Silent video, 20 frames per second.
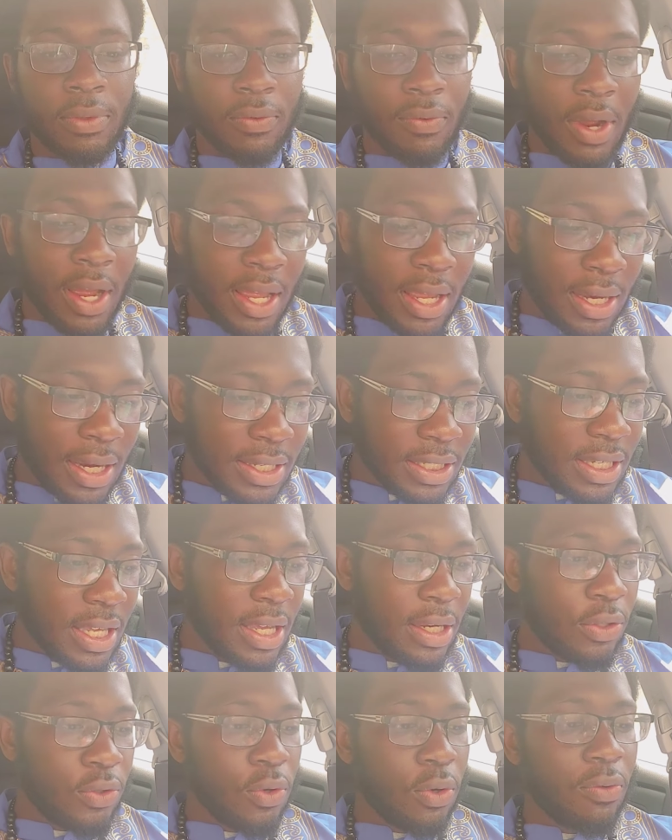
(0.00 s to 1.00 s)
right? Let's
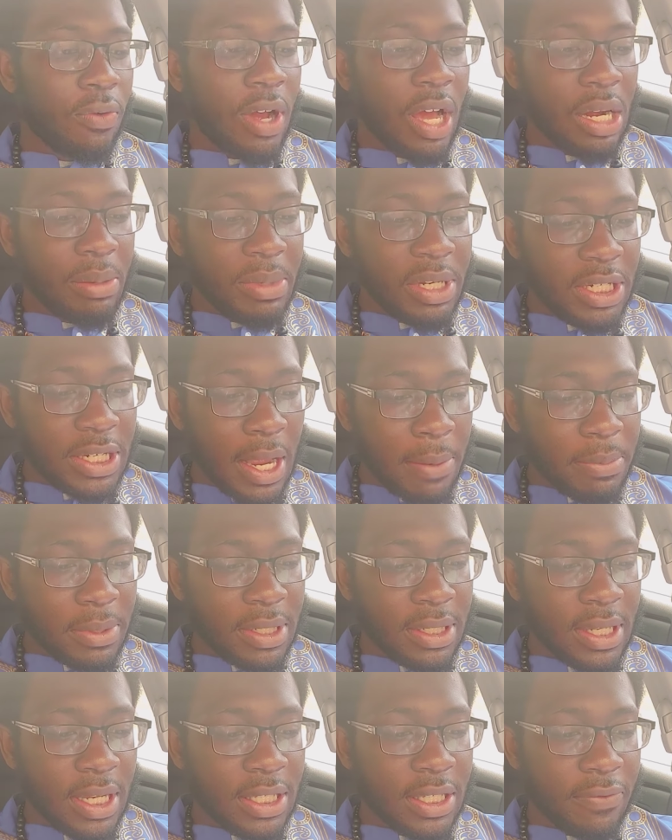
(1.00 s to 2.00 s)
get Deuteronomy chapter
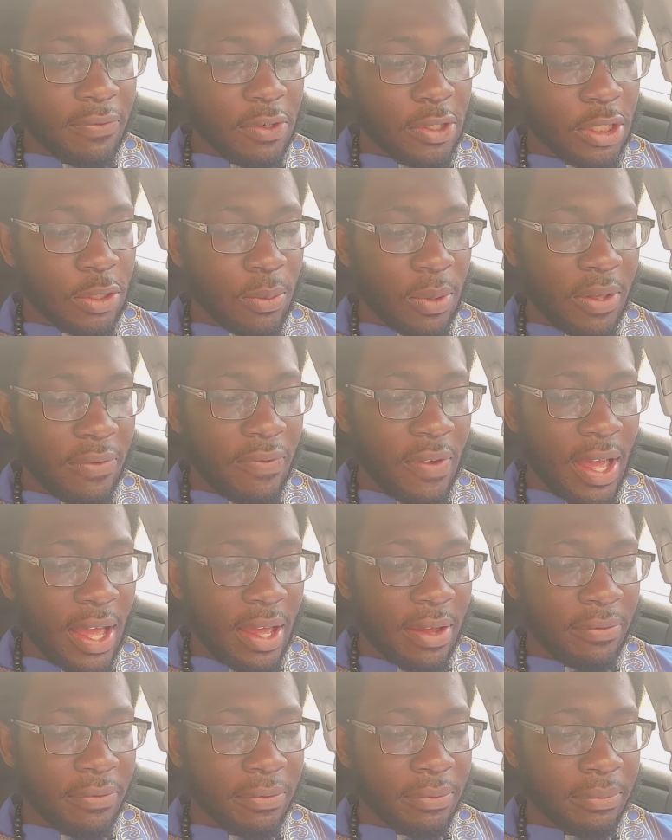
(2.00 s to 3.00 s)
6 and verse 25.